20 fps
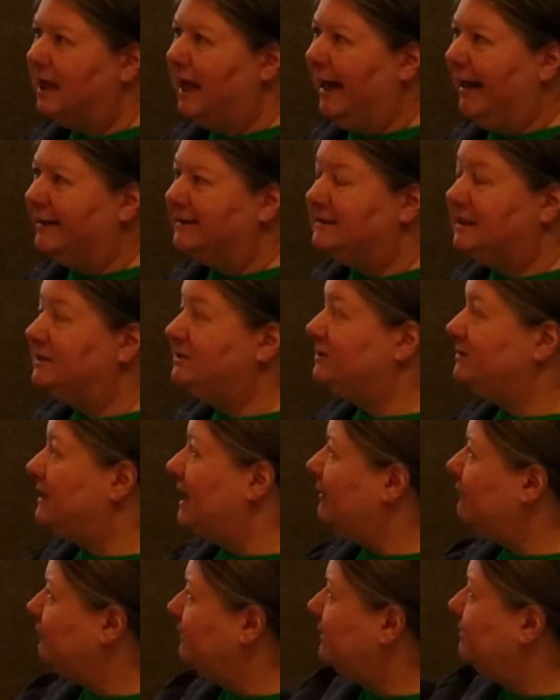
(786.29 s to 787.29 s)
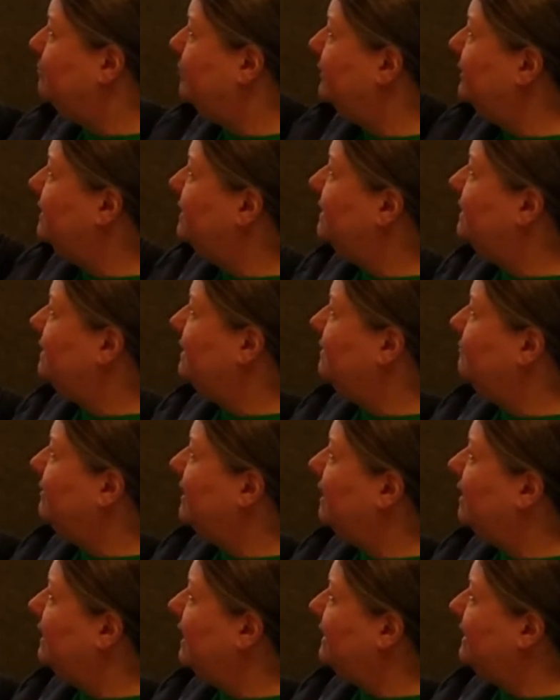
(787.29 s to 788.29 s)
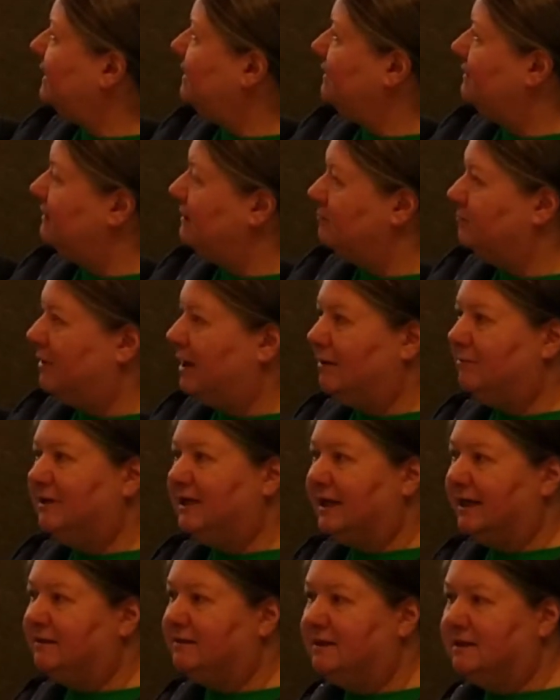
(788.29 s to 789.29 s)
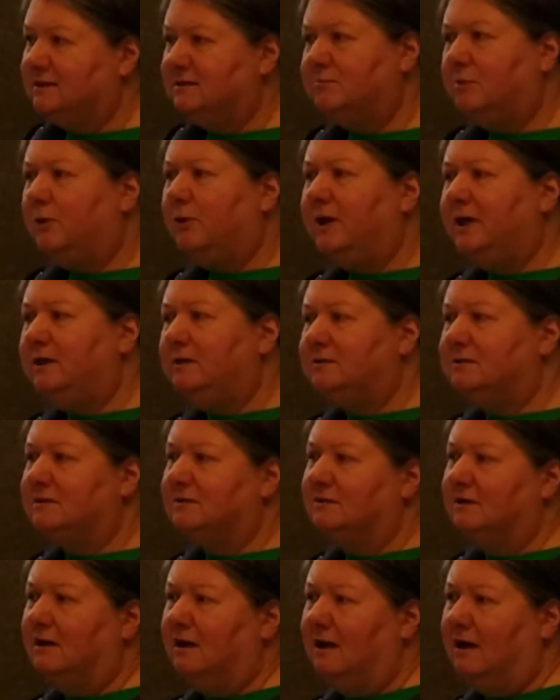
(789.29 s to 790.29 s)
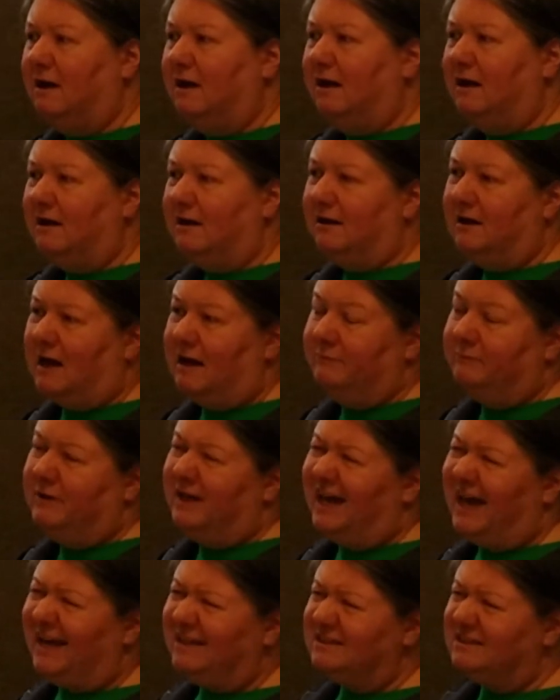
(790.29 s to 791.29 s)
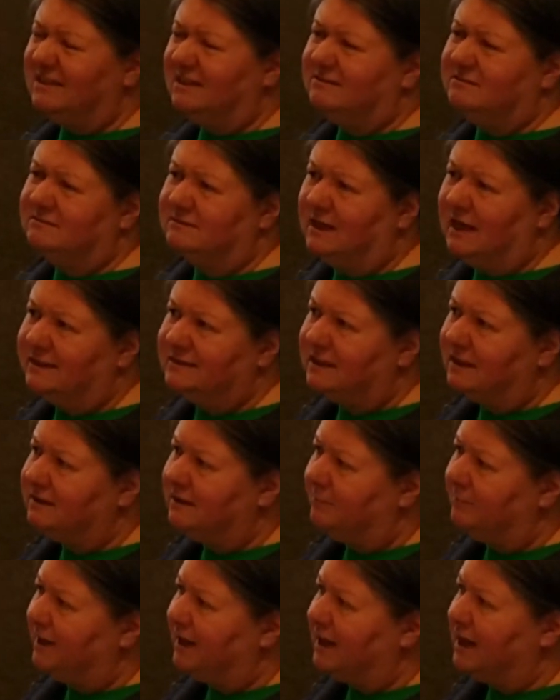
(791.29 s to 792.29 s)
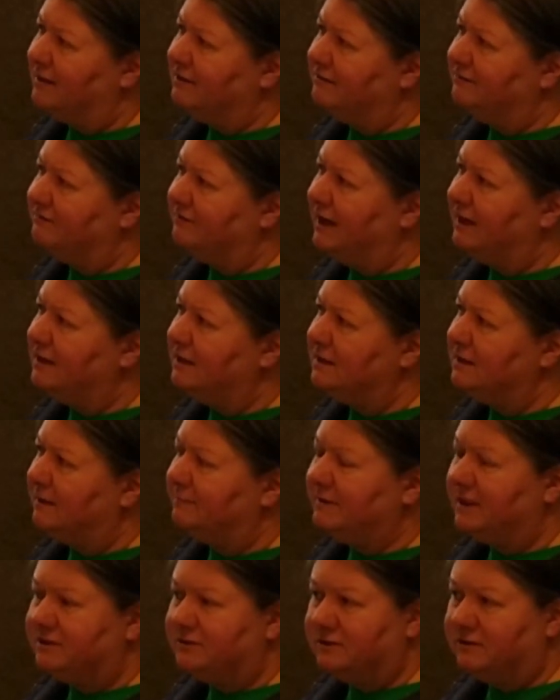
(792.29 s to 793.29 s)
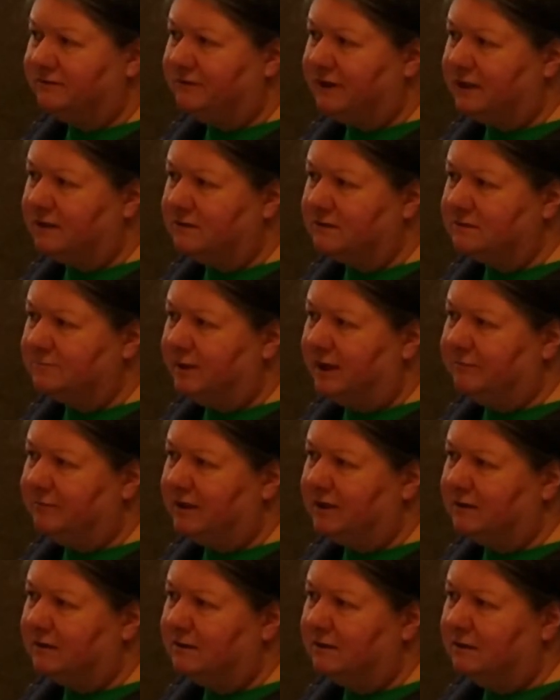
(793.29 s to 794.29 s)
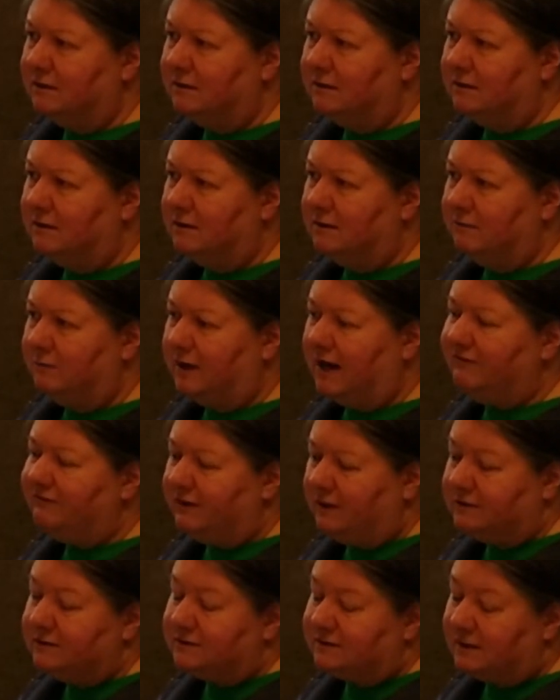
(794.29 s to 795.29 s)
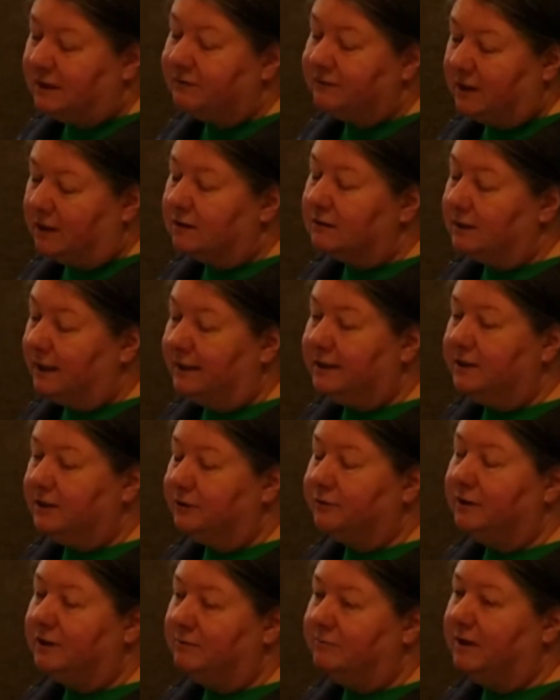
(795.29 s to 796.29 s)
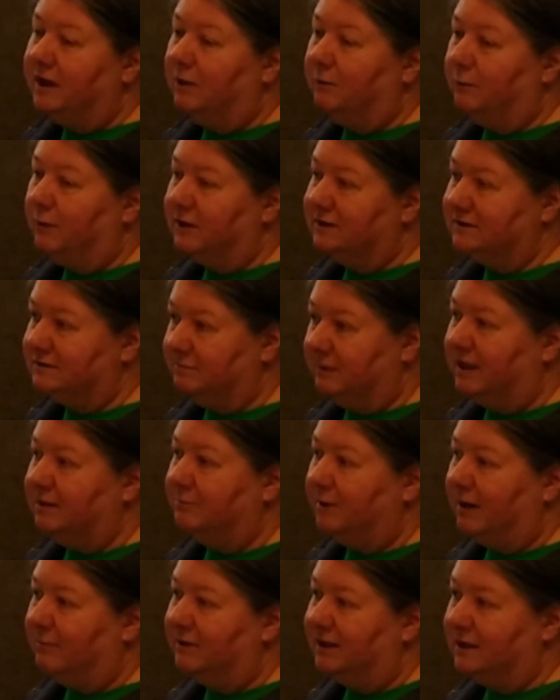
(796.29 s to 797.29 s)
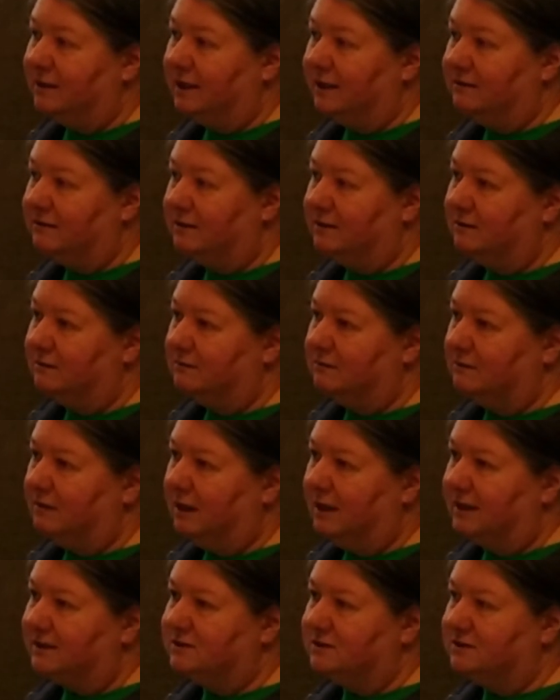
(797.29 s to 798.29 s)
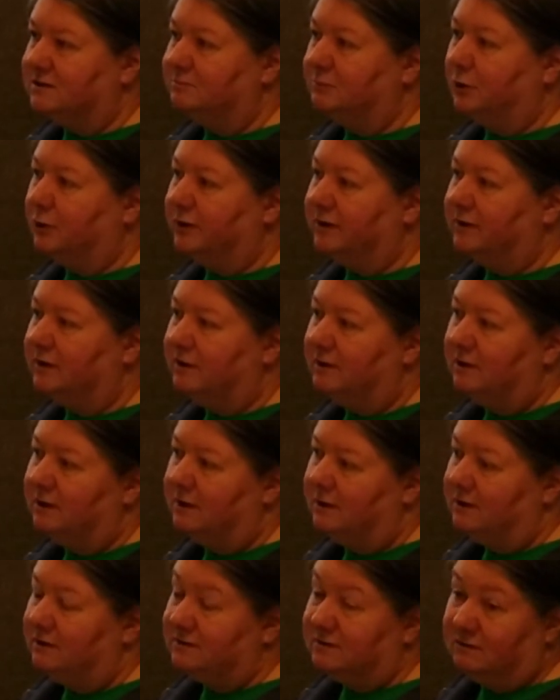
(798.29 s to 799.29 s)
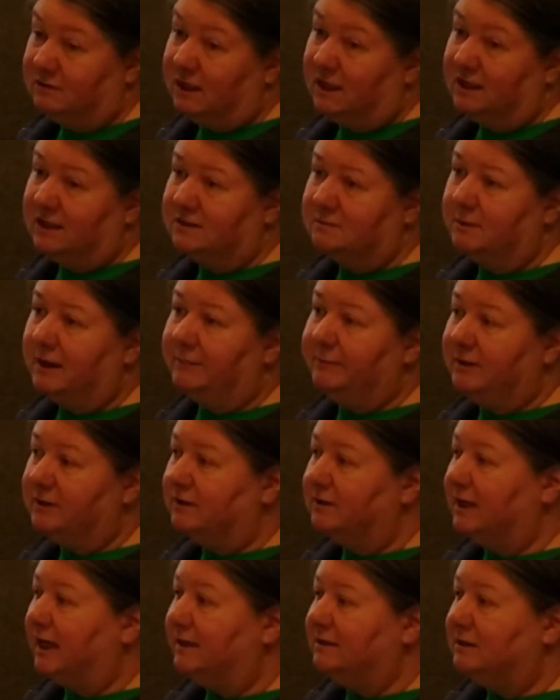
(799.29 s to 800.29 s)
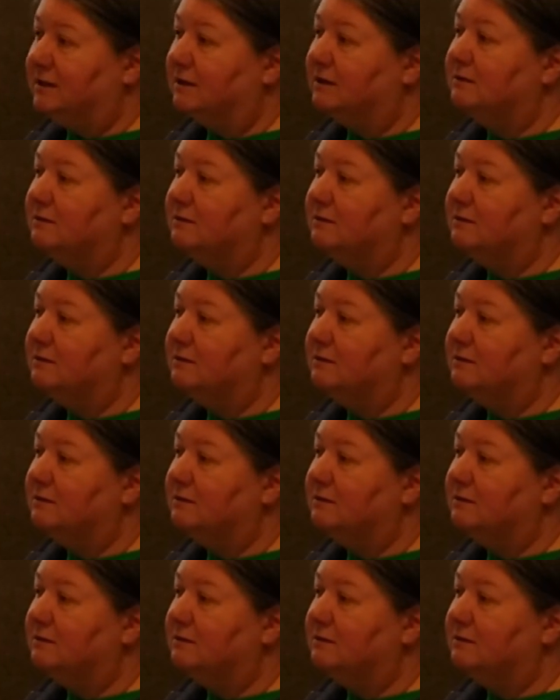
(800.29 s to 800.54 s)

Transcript: Since you're not really putting an email on anything public at this point, I take that back. On the filing, I'm not sure if that goes public. When I filed in South Carolina, your email was made public at the elections board. So yeah, that's probably a good idea.